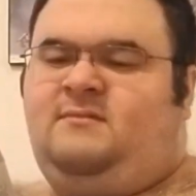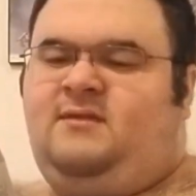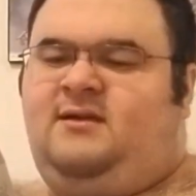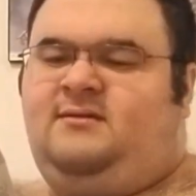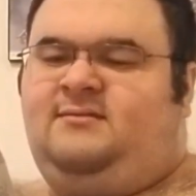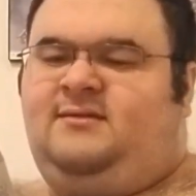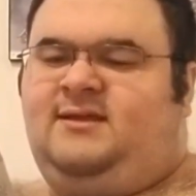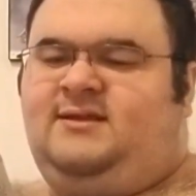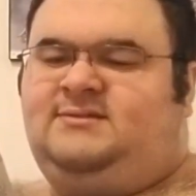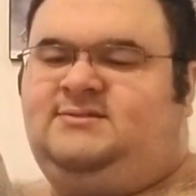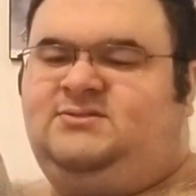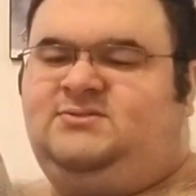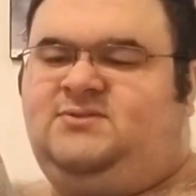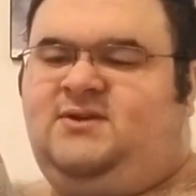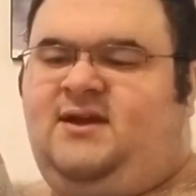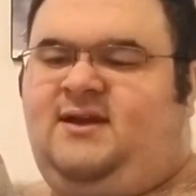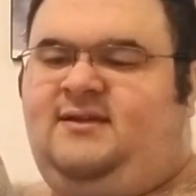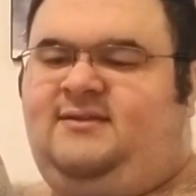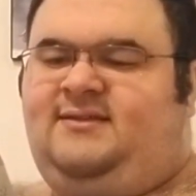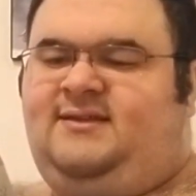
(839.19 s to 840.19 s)
And let's
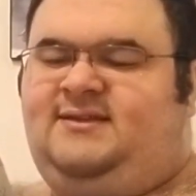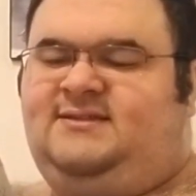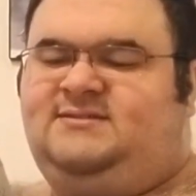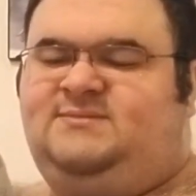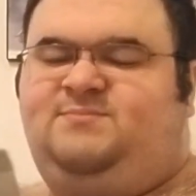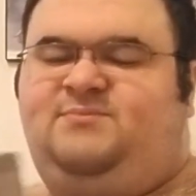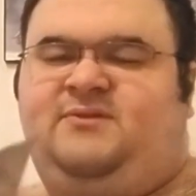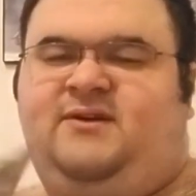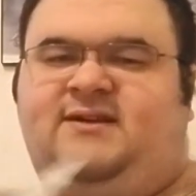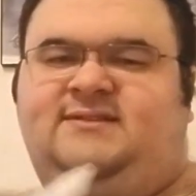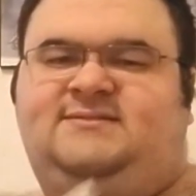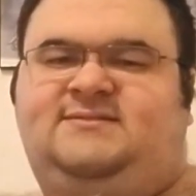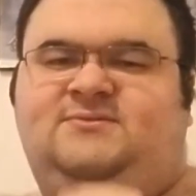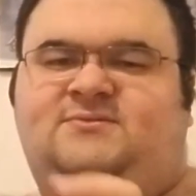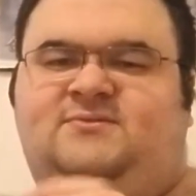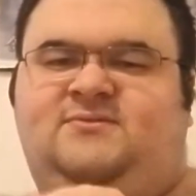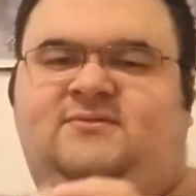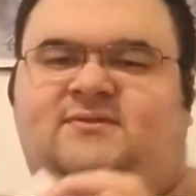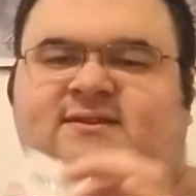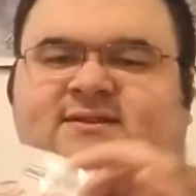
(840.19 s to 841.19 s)
try these Pretzel
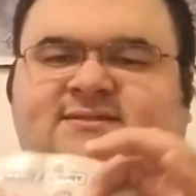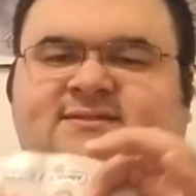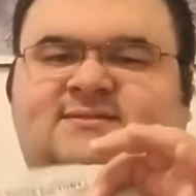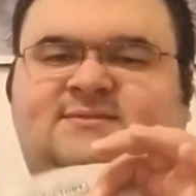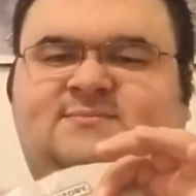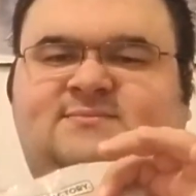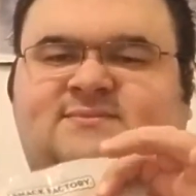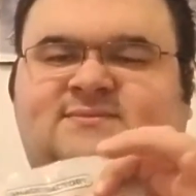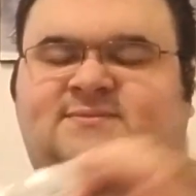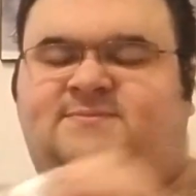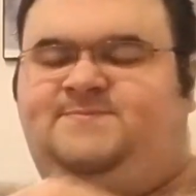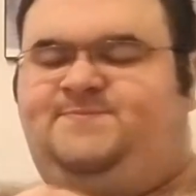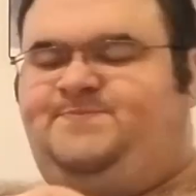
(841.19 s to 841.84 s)
crisps.